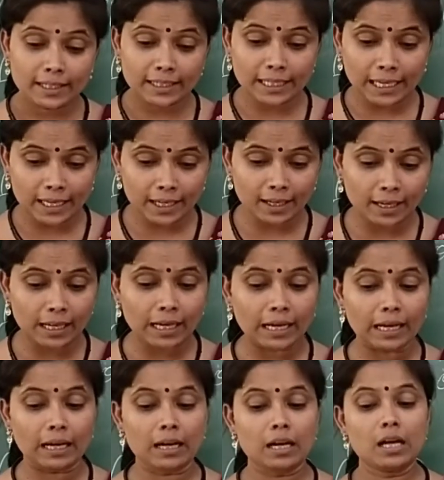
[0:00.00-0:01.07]

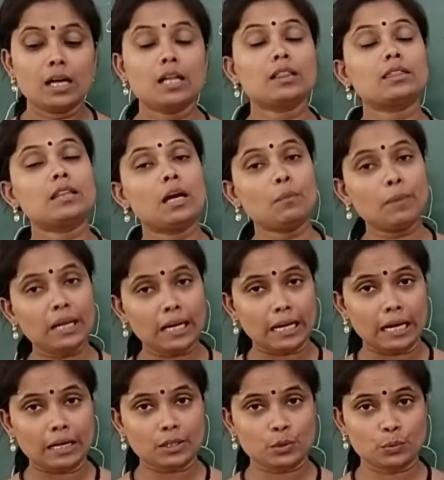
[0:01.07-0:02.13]
Kerala, Tamil
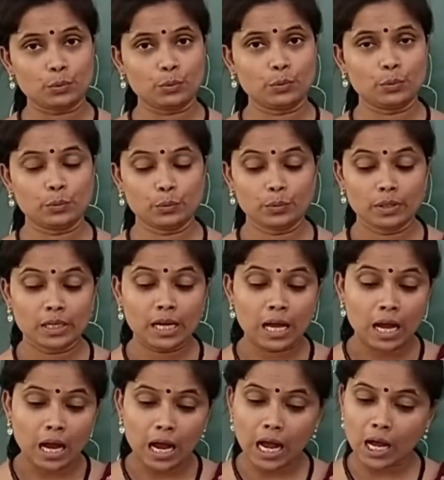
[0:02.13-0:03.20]
Nadu.
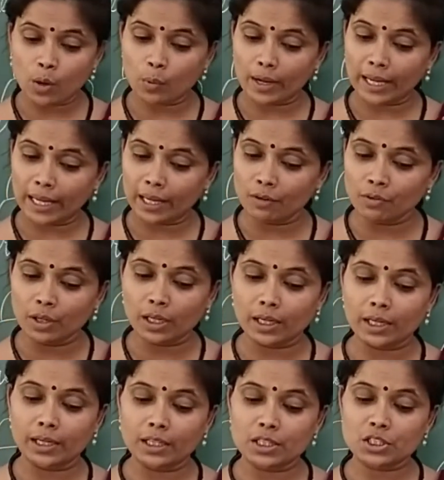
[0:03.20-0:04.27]
However,
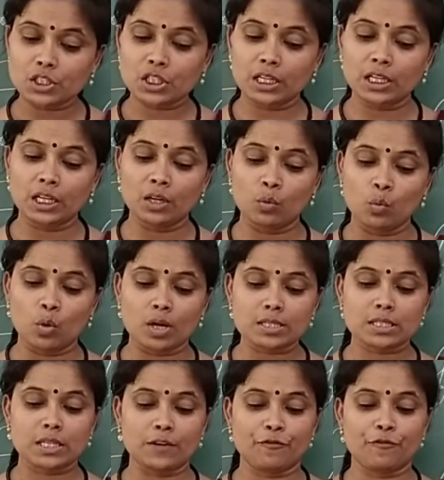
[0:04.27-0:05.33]
tea was
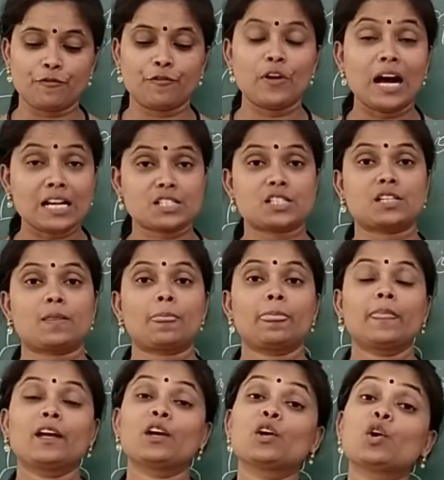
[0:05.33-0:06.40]
the
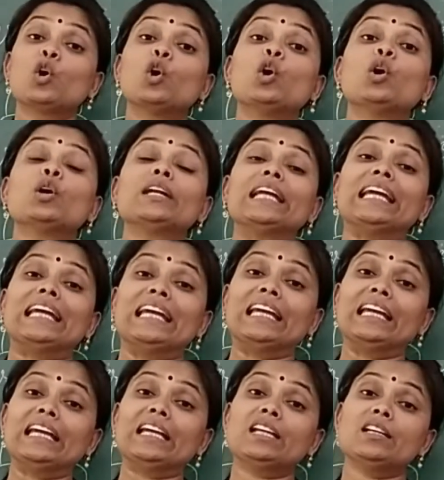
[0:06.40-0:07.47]
first grown
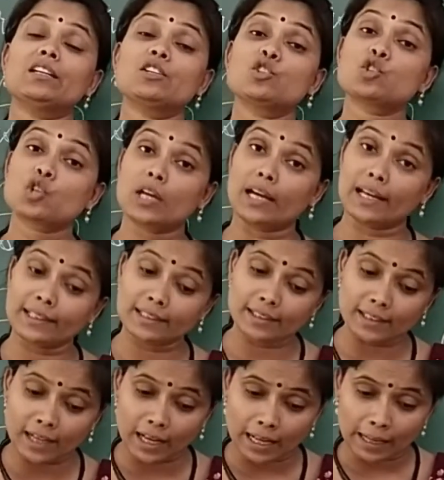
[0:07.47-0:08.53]
in
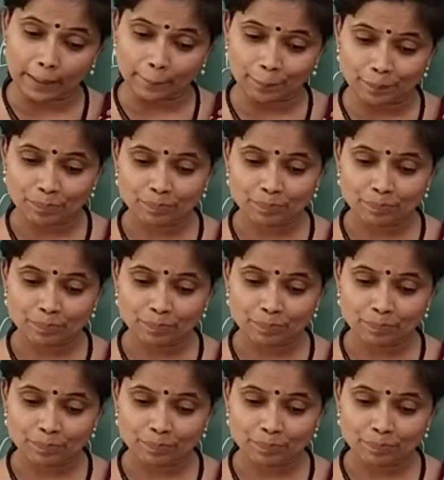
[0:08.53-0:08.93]
China.